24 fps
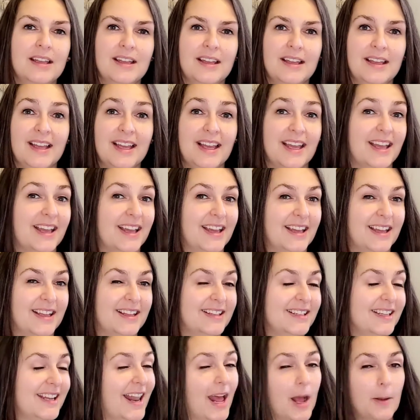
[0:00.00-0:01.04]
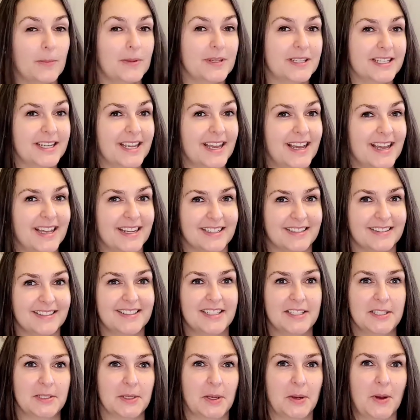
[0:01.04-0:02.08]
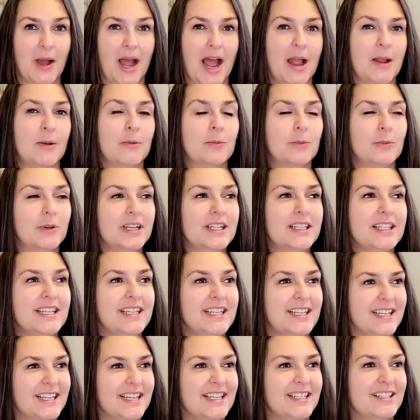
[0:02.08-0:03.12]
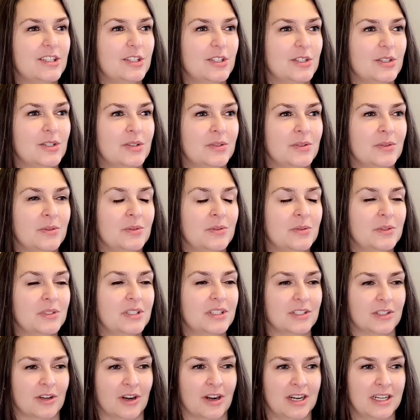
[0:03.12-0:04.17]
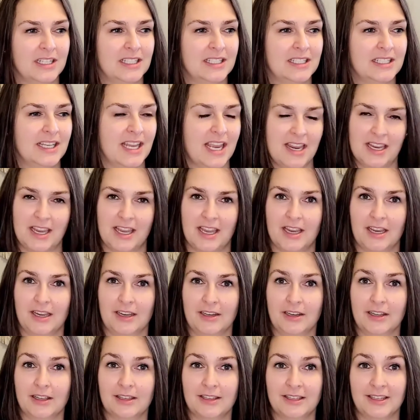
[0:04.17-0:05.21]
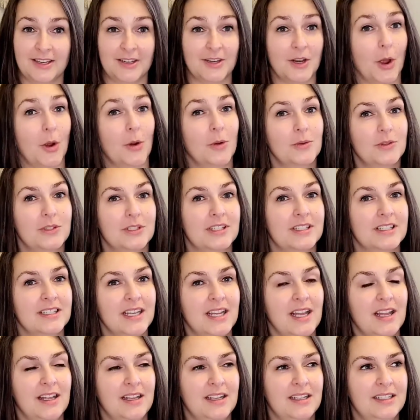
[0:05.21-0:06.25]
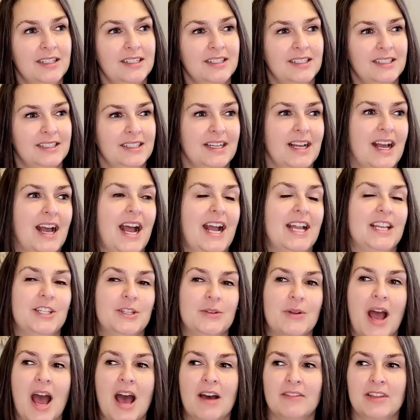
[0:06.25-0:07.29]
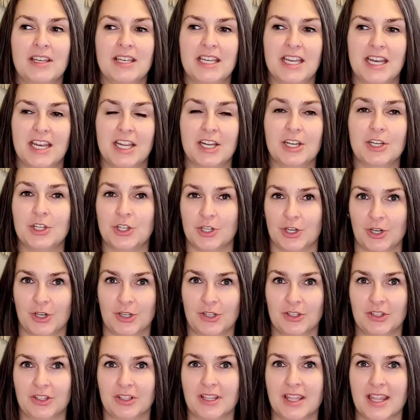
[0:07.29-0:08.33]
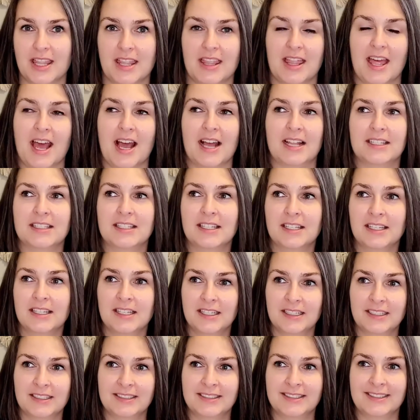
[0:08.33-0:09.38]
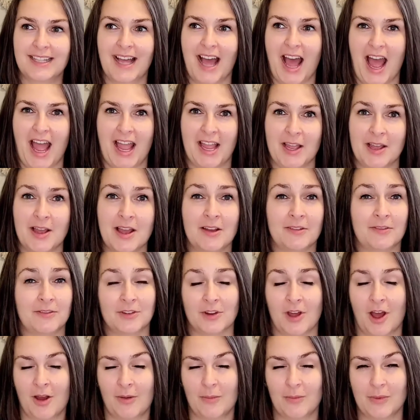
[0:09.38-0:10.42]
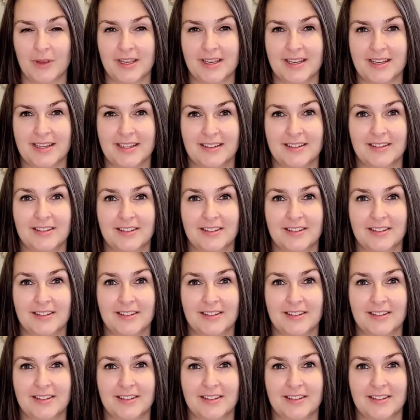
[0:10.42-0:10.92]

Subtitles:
And it happened again. So I really need to start taking notes. I do have a knitting journal that I have not been